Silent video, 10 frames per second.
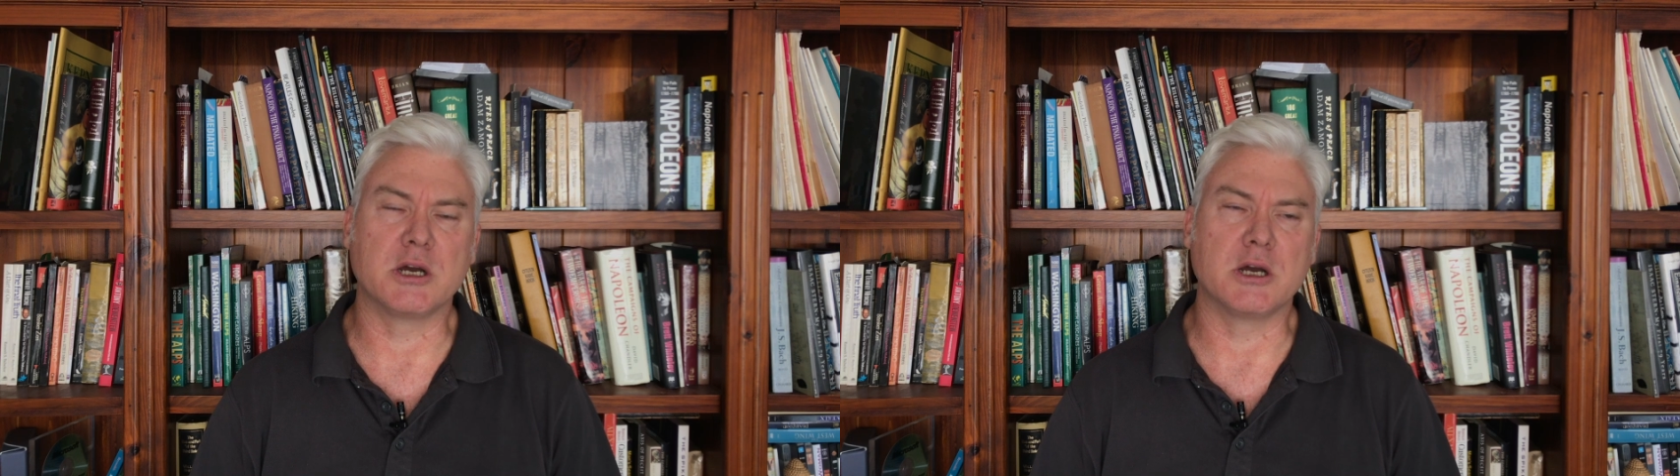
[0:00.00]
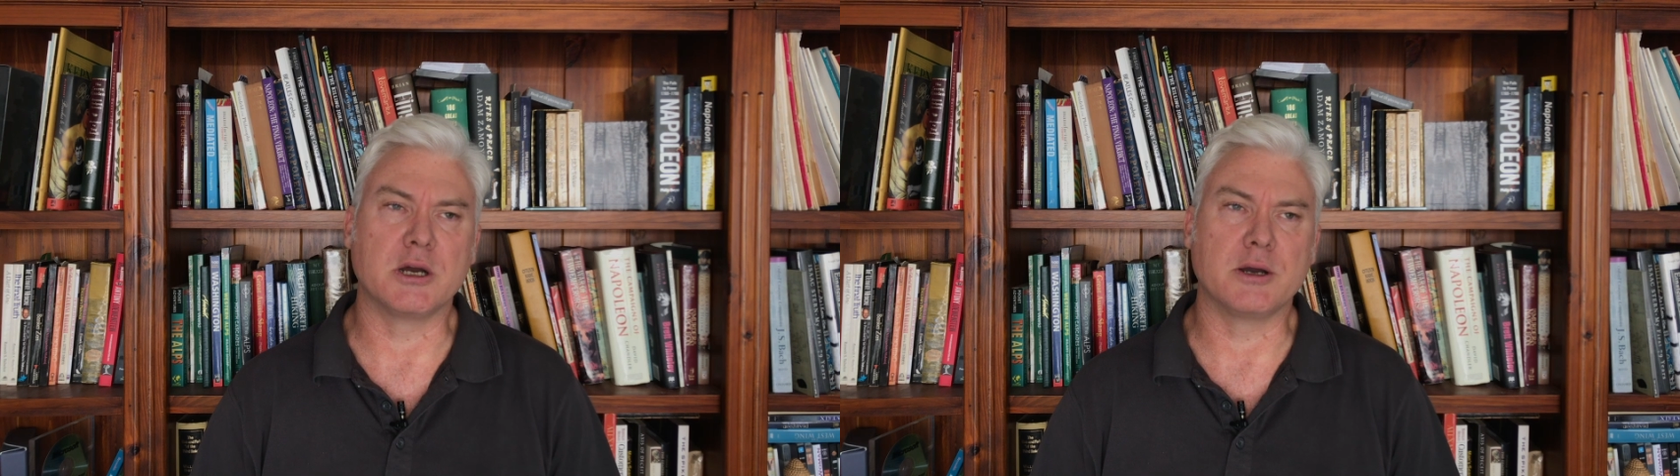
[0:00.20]

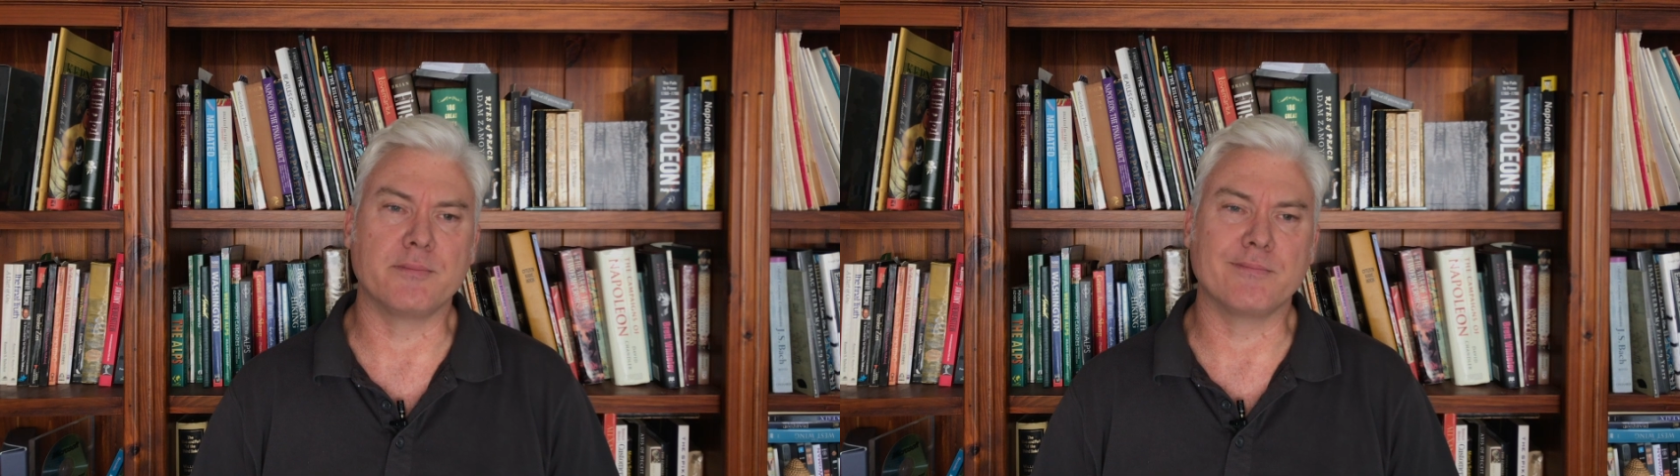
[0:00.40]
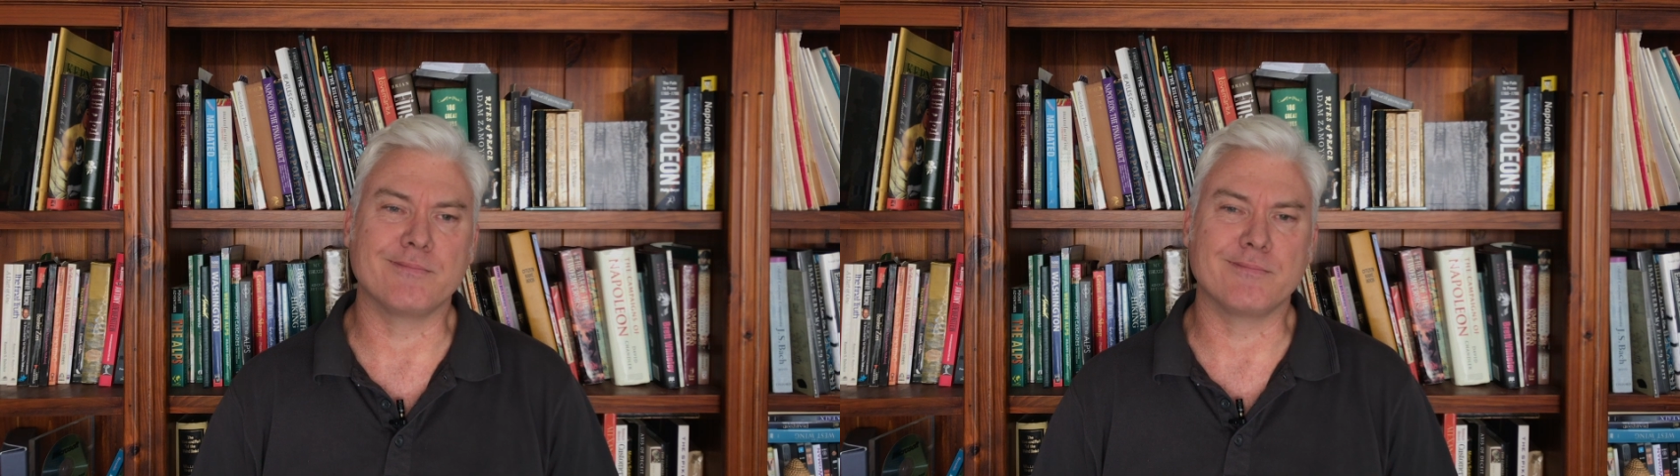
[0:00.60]

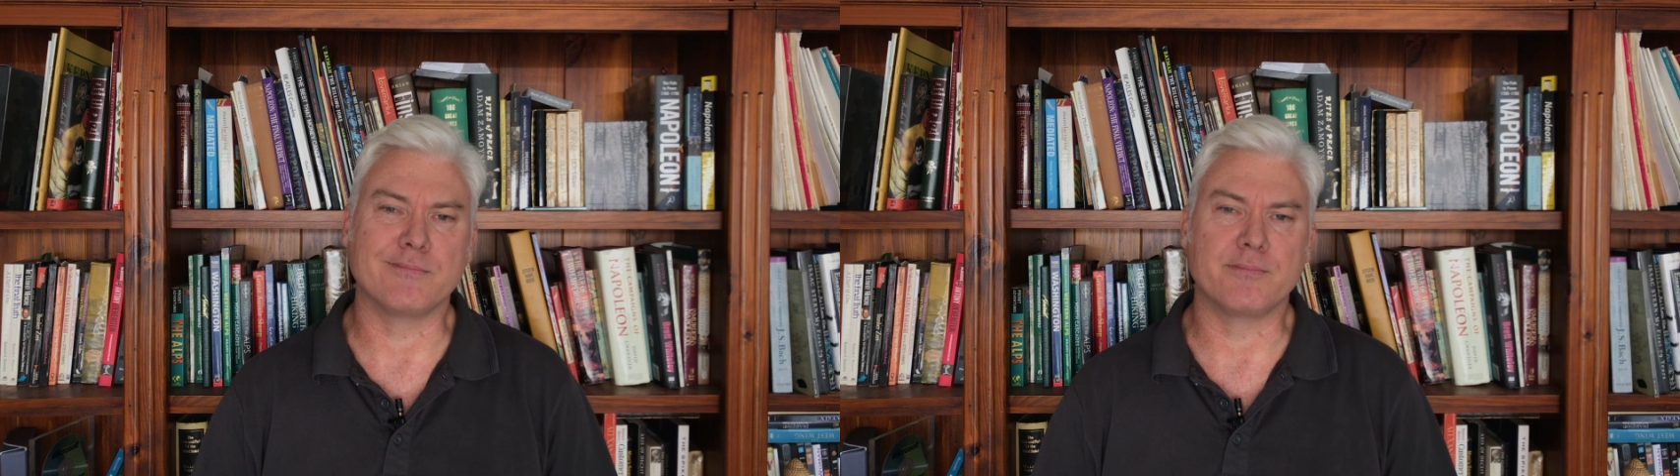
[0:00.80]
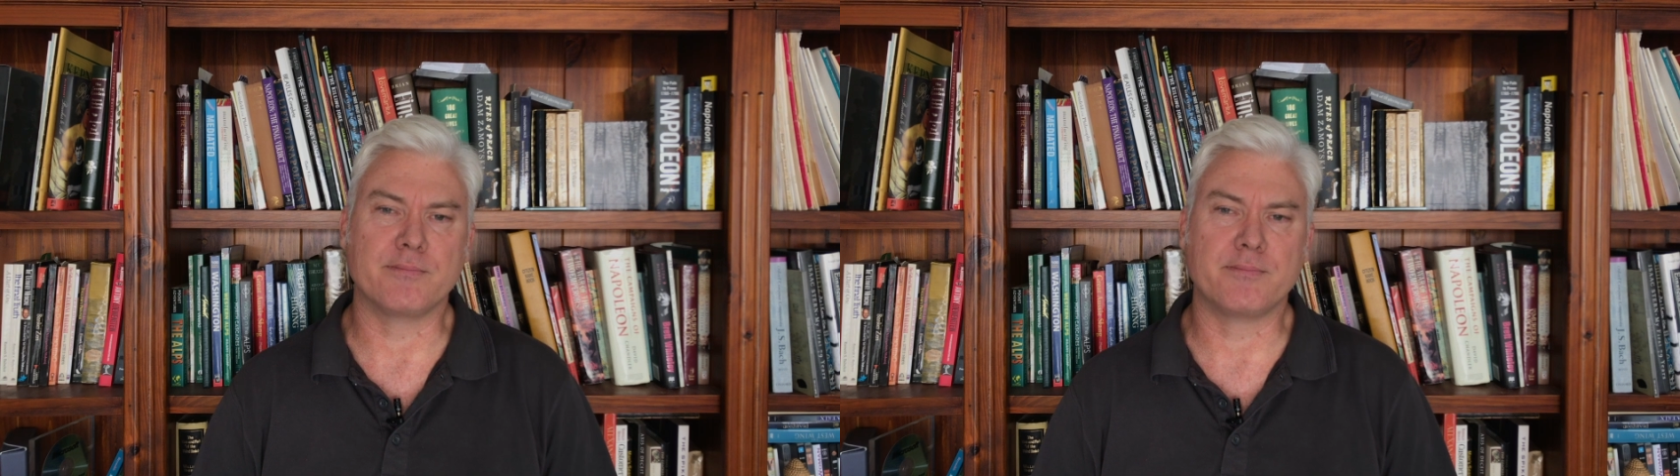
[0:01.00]

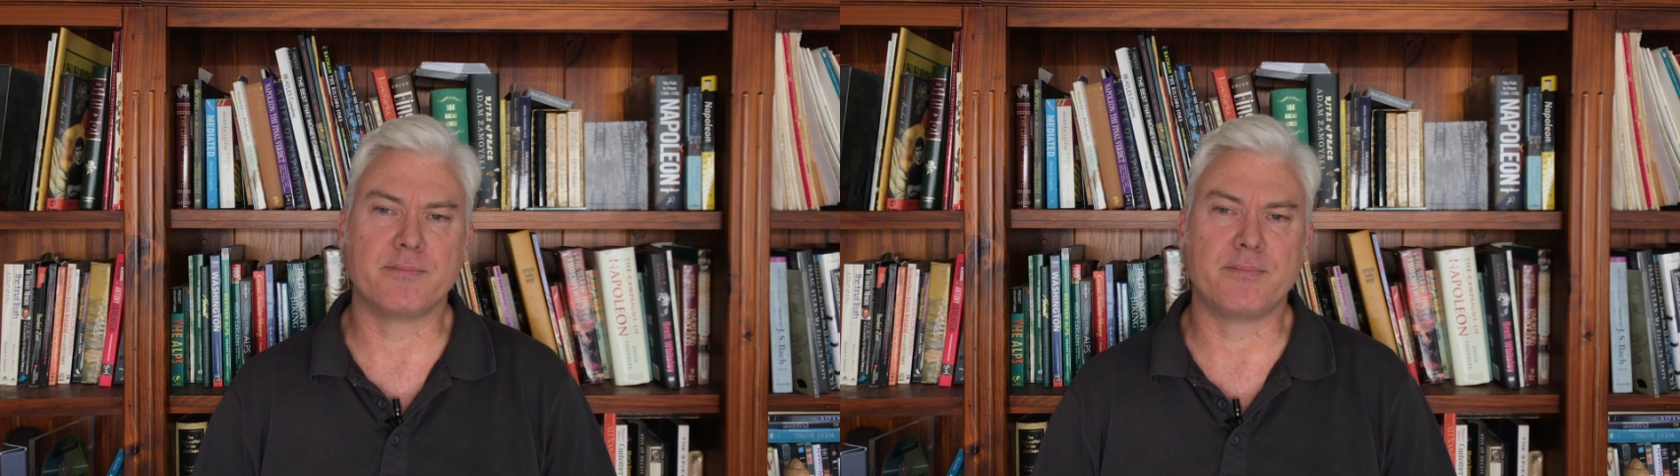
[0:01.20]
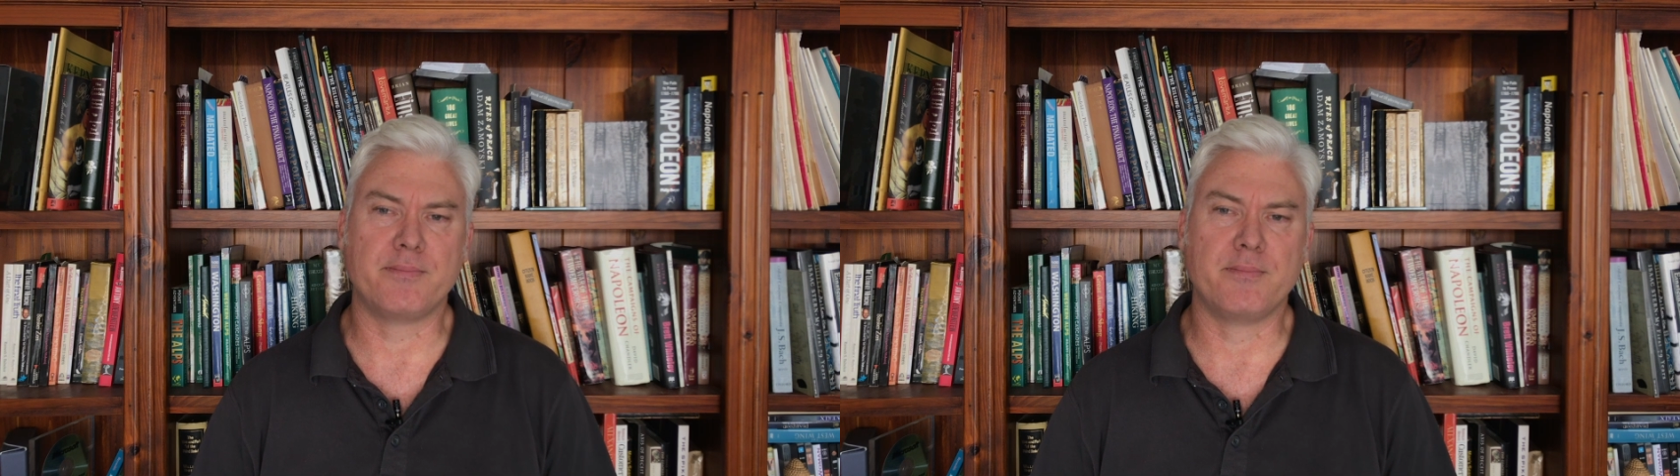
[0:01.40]

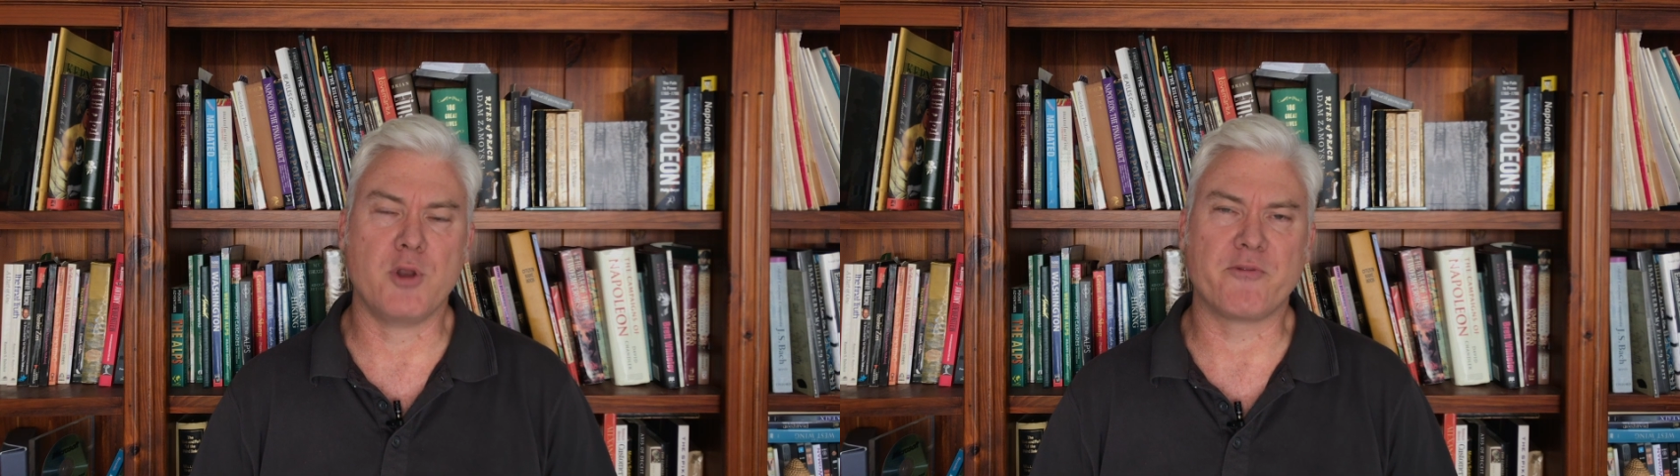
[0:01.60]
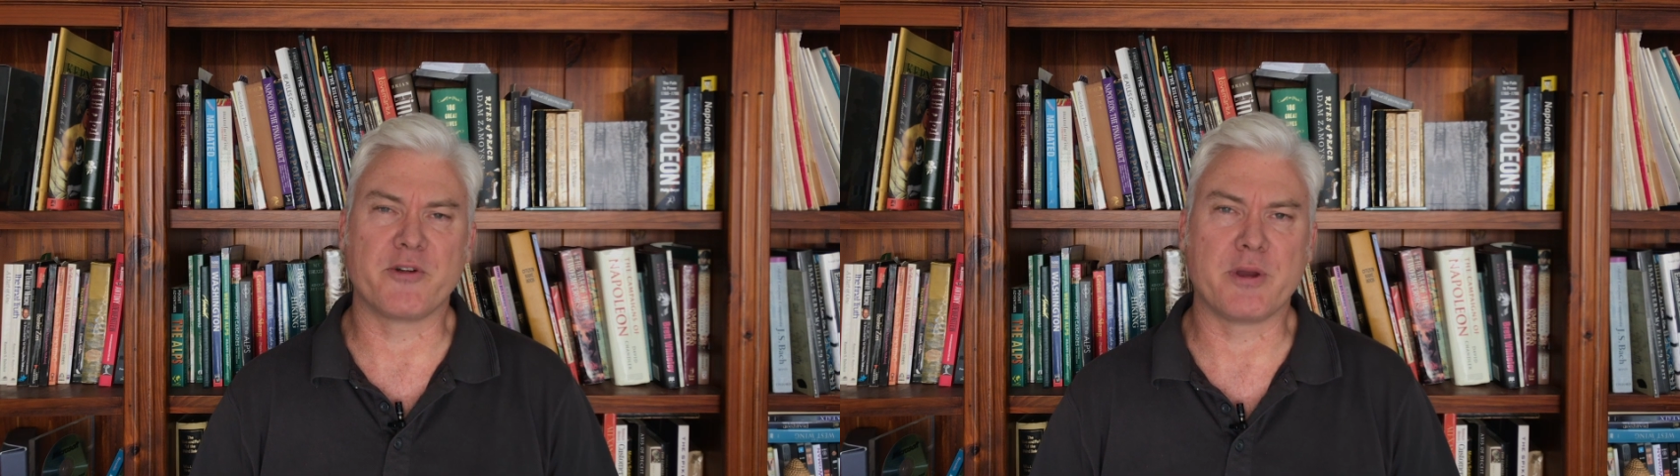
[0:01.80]

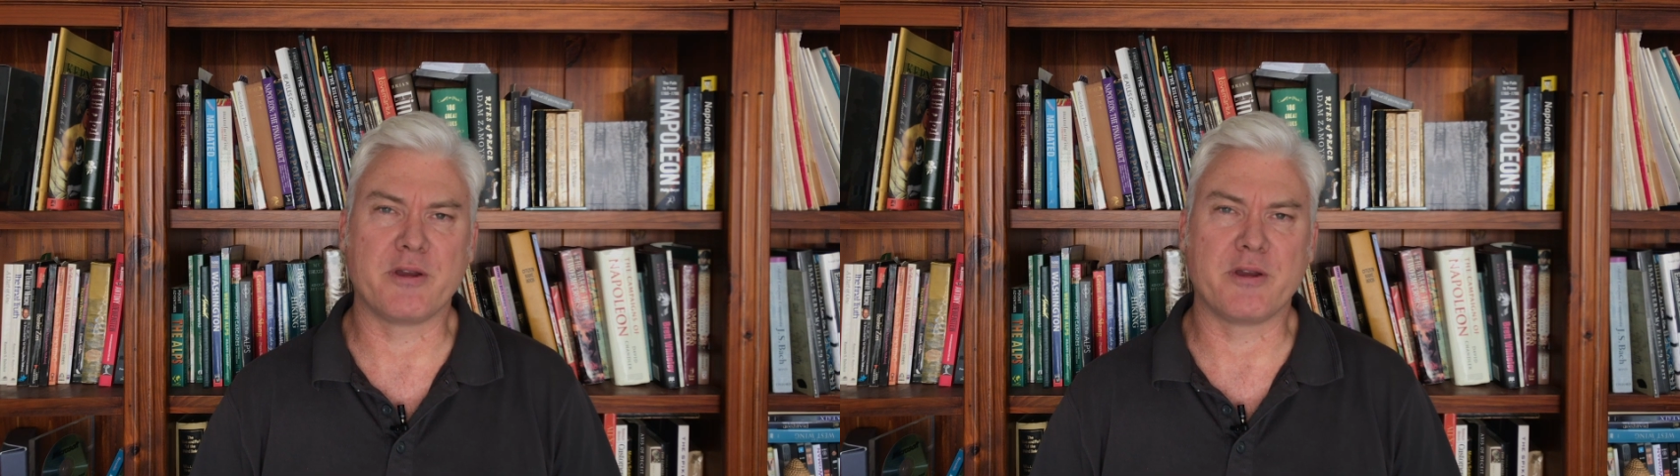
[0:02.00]
not